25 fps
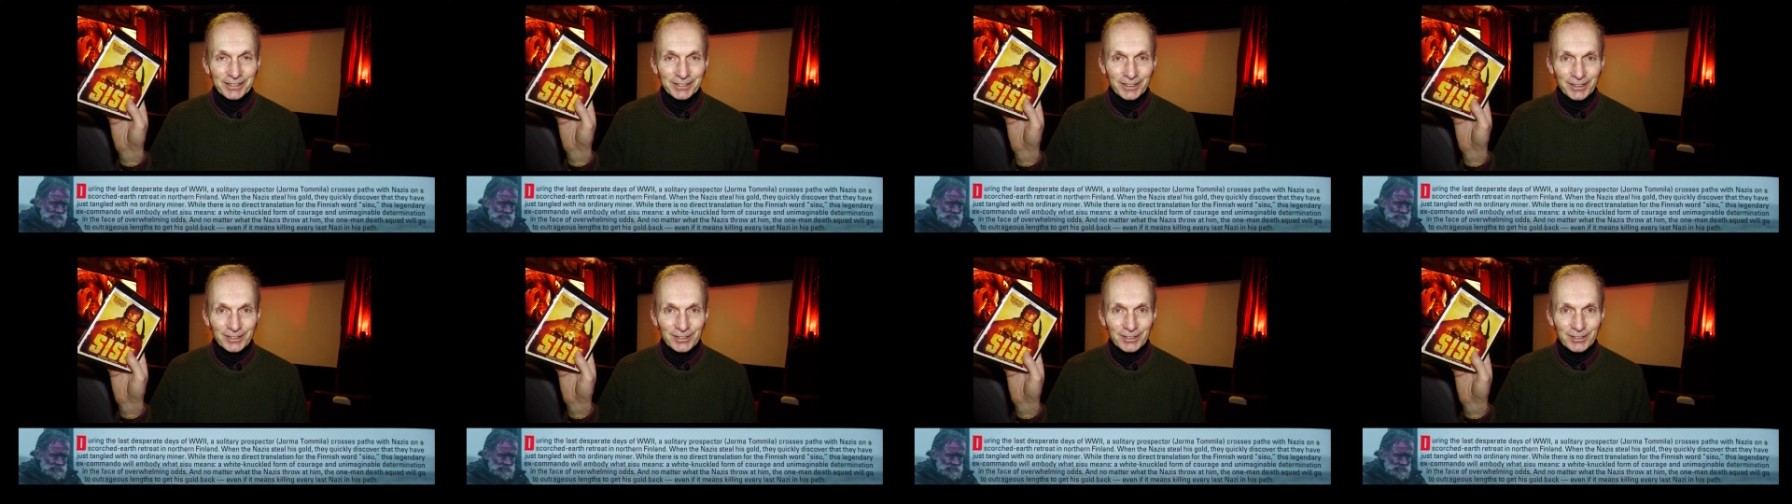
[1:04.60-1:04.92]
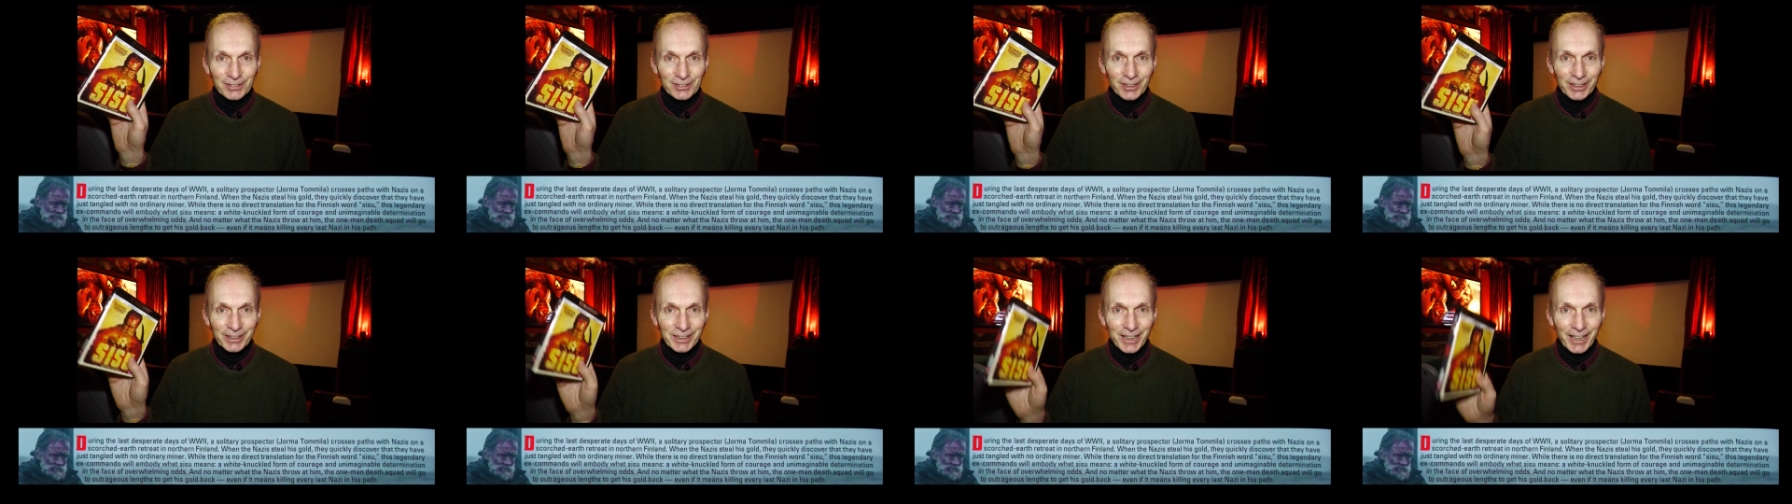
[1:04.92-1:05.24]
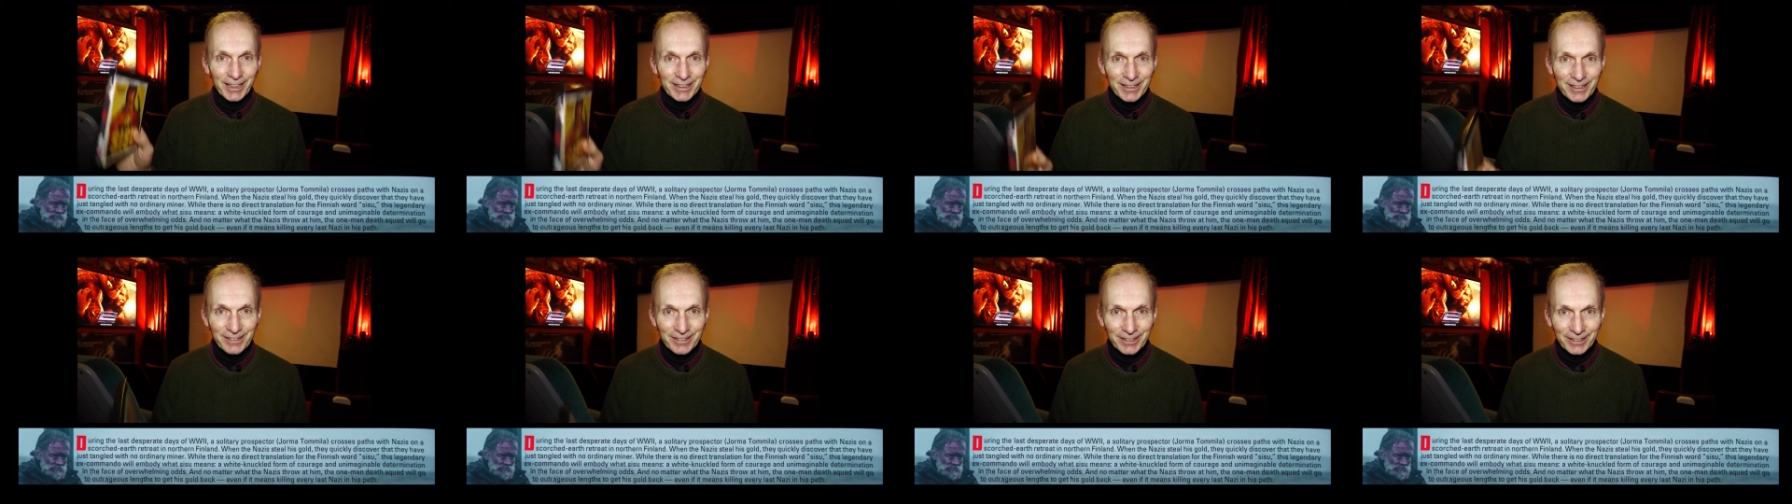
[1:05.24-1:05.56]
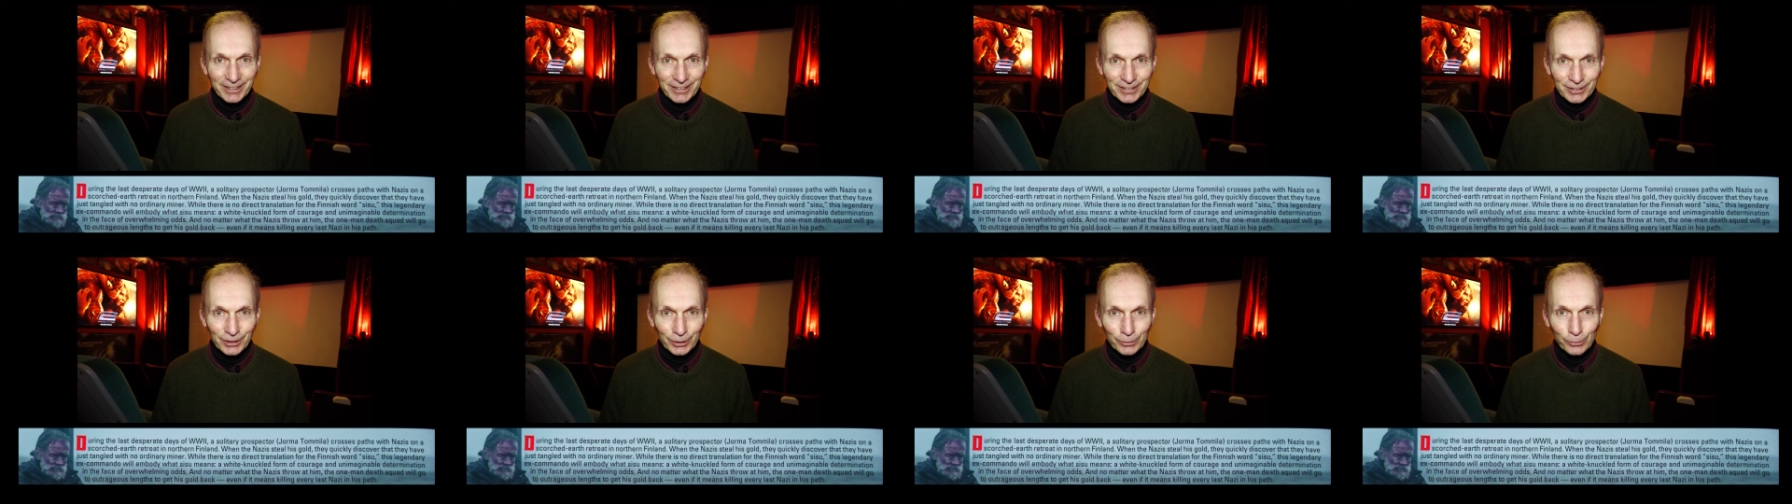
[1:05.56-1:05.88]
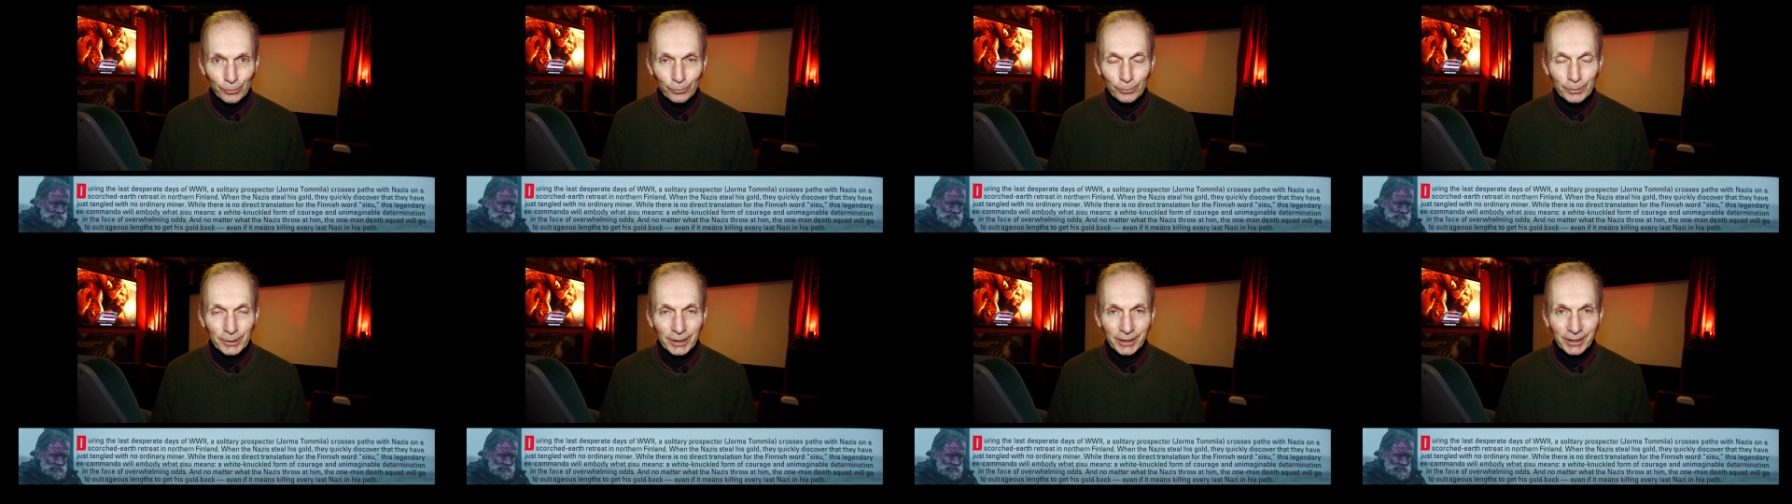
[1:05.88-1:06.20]
doesn't say anything at
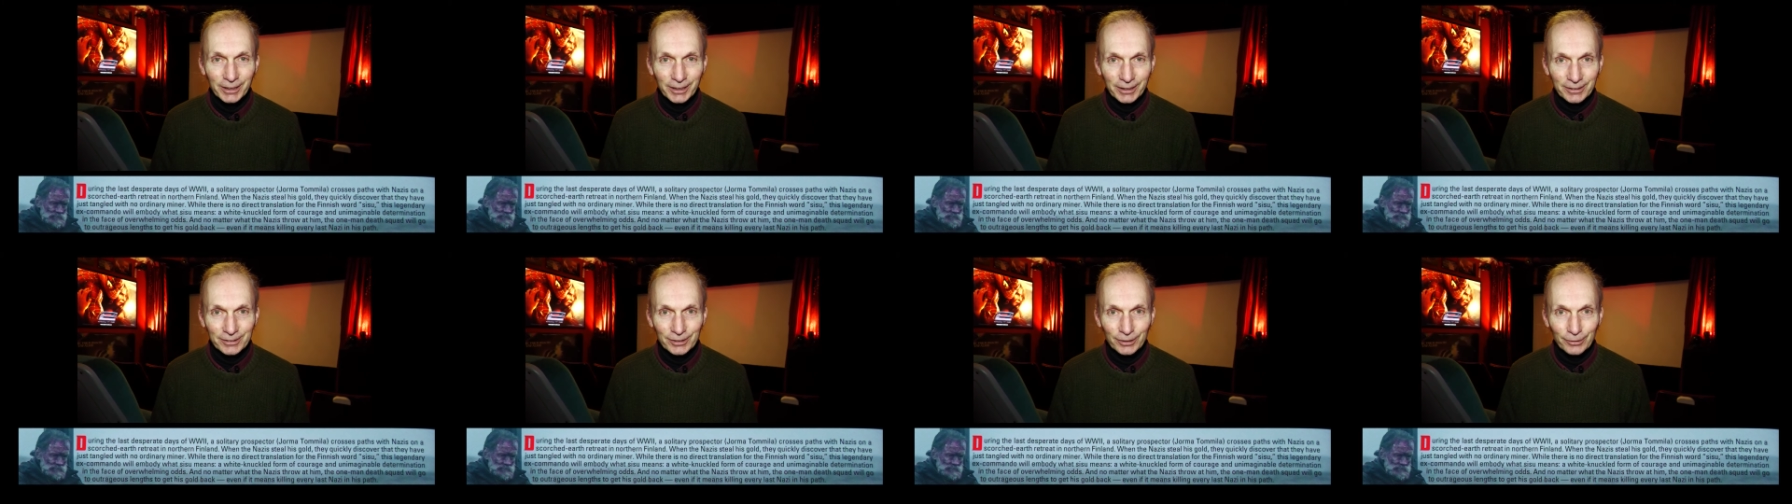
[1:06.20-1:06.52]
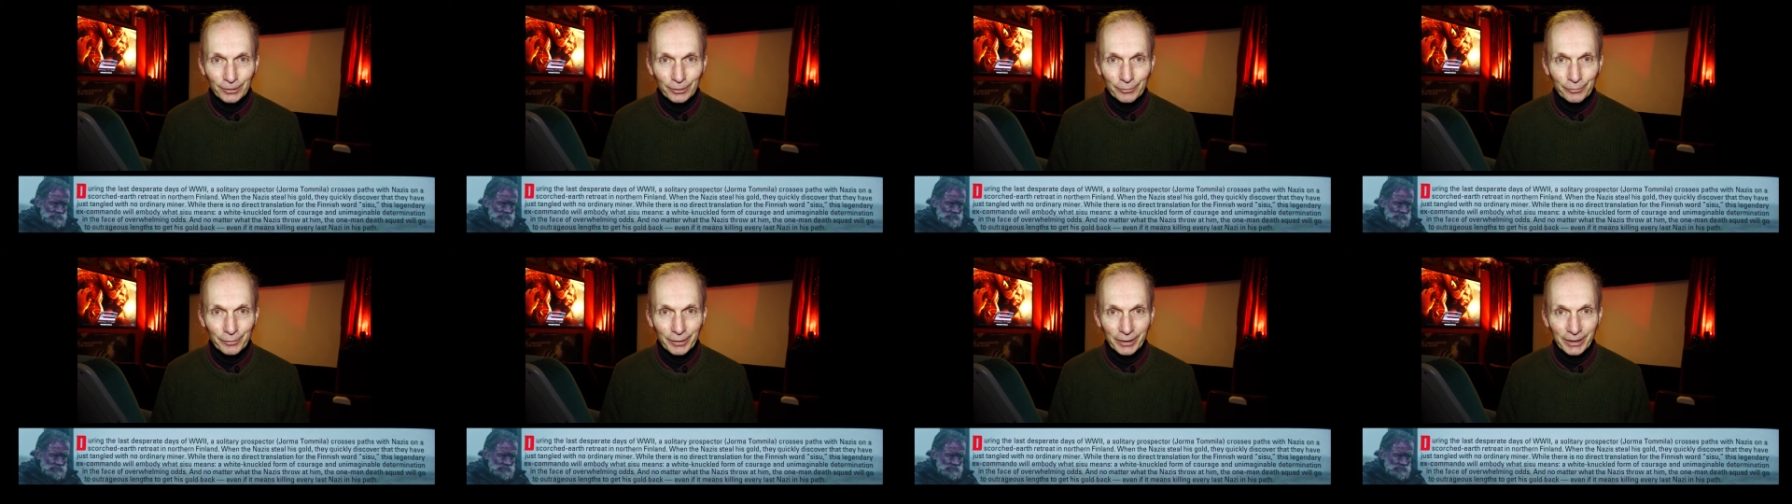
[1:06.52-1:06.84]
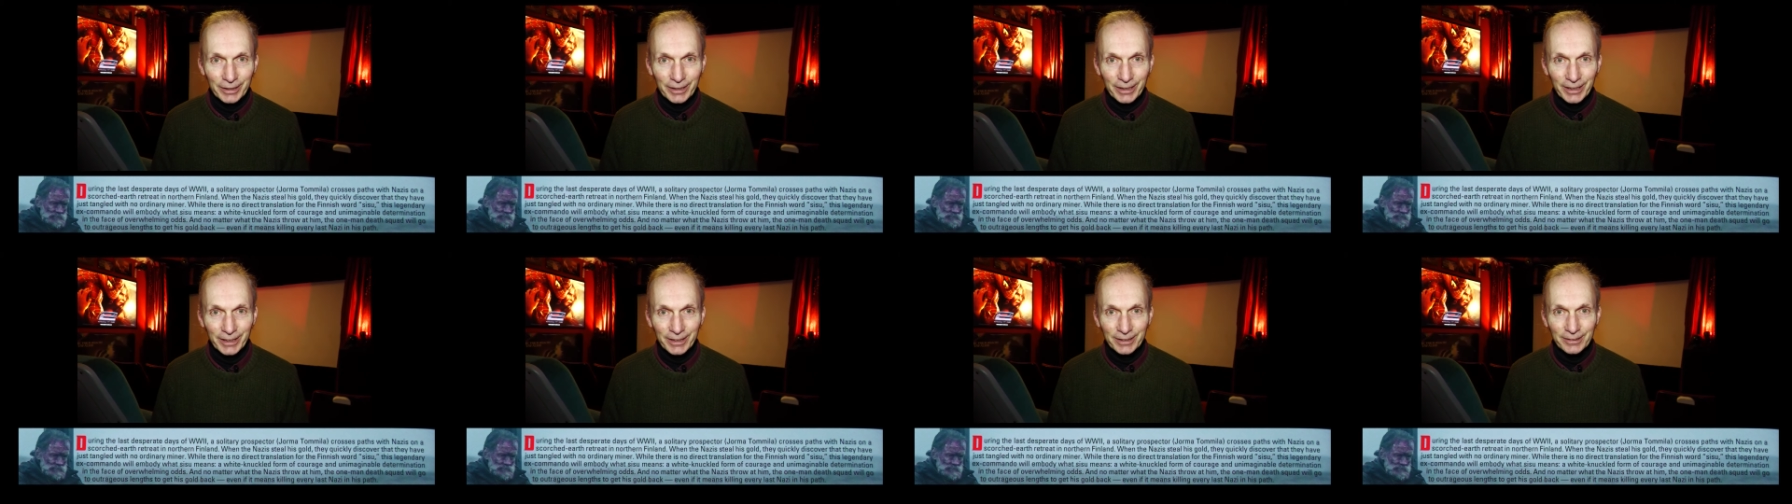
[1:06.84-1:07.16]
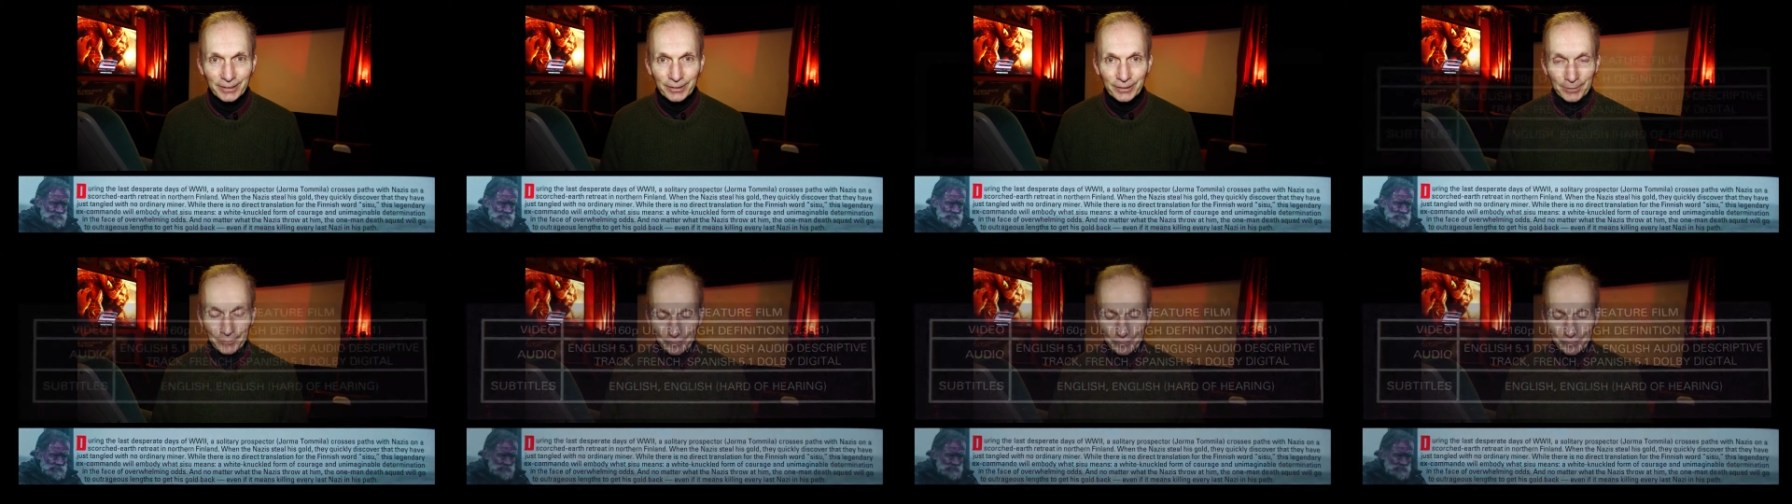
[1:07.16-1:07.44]
all until the very end.